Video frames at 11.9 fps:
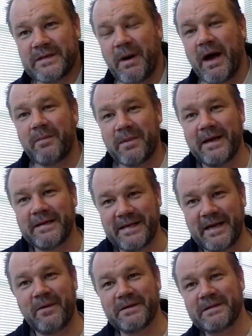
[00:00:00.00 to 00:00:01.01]
pipelines,
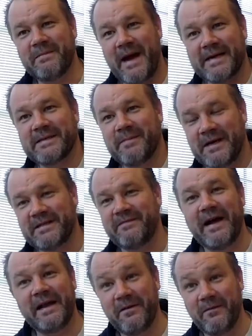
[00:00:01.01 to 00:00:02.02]
they want to maximize the
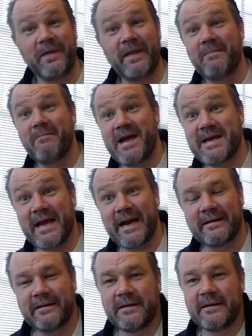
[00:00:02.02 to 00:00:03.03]
value of what they're making.
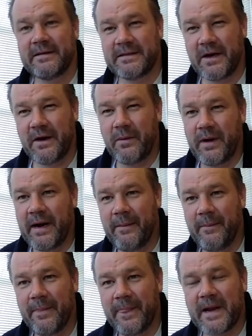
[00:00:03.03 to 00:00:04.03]
So
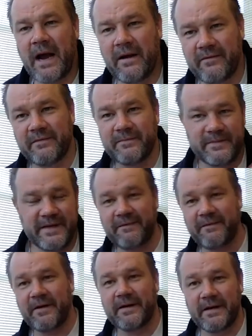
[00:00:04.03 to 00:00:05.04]
um, kind of
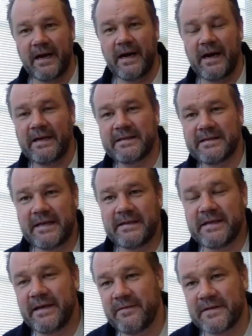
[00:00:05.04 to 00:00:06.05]
different uh,
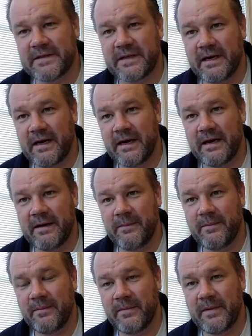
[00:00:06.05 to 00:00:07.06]
incentives,
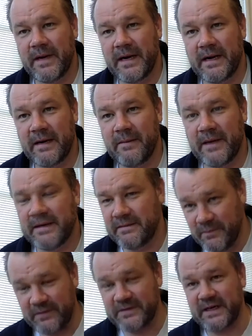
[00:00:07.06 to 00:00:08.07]
um, um, and
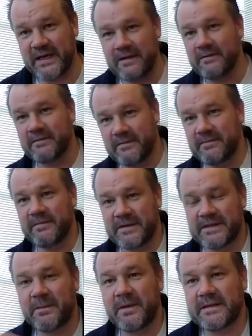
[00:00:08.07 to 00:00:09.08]
we've seen
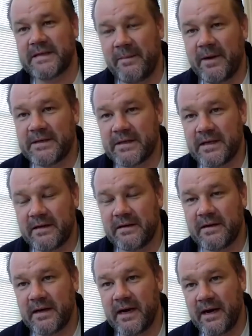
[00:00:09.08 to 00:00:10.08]
some of the damage that
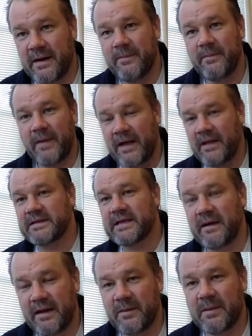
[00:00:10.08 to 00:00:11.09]
um, other
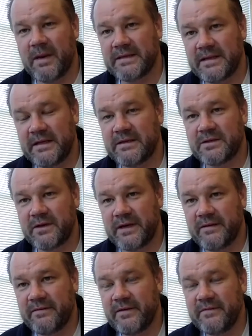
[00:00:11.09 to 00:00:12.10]
other players in the industry
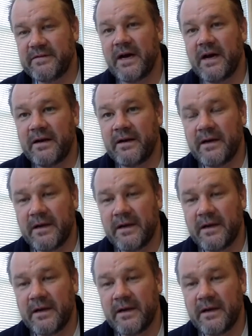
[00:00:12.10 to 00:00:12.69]
have, have done